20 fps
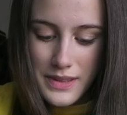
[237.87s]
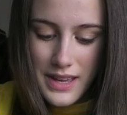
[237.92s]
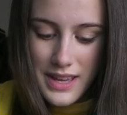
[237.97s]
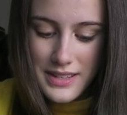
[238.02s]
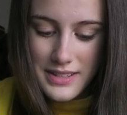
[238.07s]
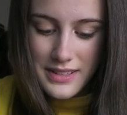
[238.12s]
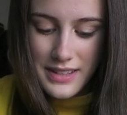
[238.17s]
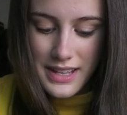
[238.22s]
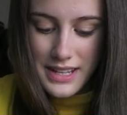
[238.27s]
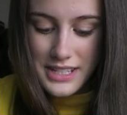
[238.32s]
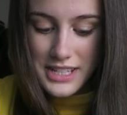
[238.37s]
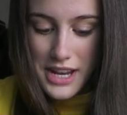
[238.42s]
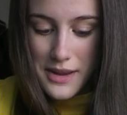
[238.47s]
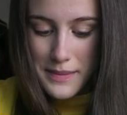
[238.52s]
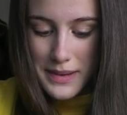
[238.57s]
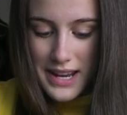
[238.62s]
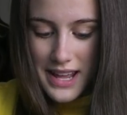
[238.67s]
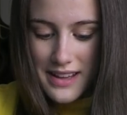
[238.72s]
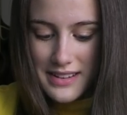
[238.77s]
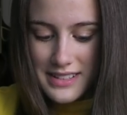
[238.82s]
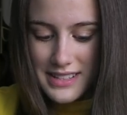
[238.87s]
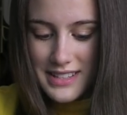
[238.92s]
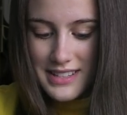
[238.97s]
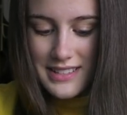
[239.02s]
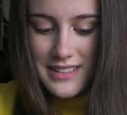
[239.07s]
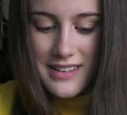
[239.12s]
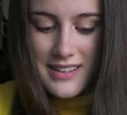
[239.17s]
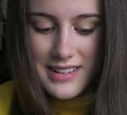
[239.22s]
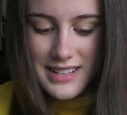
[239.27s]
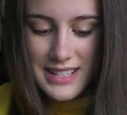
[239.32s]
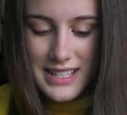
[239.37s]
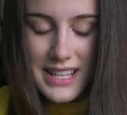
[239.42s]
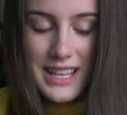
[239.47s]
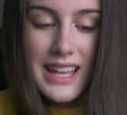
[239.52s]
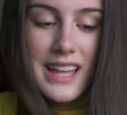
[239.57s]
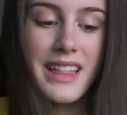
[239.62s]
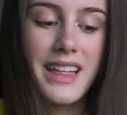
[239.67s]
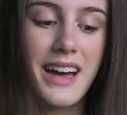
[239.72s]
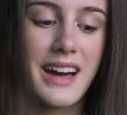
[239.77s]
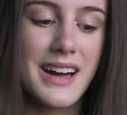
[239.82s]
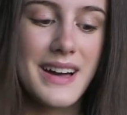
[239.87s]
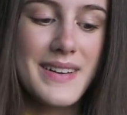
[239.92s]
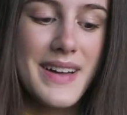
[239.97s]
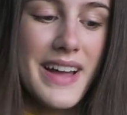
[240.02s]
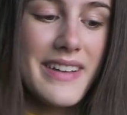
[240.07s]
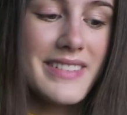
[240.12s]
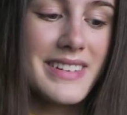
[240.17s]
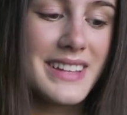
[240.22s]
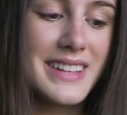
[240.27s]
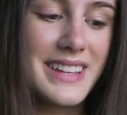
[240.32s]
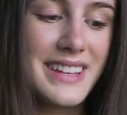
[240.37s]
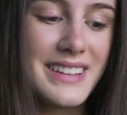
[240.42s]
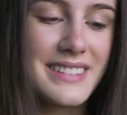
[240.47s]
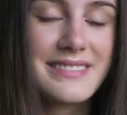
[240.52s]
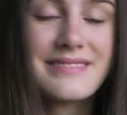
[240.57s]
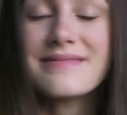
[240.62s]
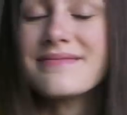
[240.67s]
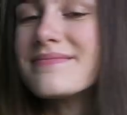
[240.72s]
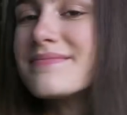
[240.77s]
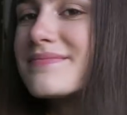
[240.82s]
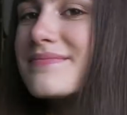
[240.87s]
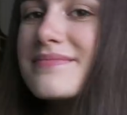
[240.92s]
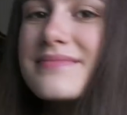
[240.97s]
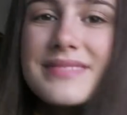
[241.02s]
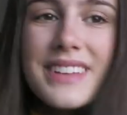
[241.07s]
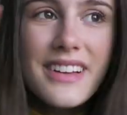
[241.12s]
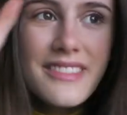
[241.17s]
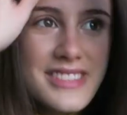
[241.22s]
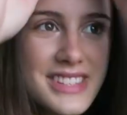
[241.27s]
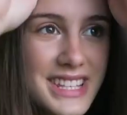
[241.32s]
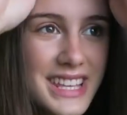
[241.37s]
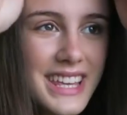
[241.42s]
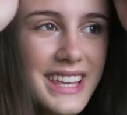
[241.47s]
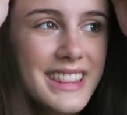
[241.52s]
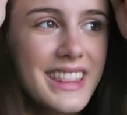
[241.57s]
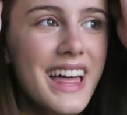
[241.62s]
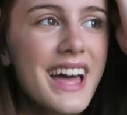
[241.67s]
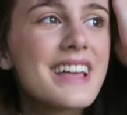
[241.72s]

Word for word: when you guys are like jamming out to the songs. Um, I really love seeing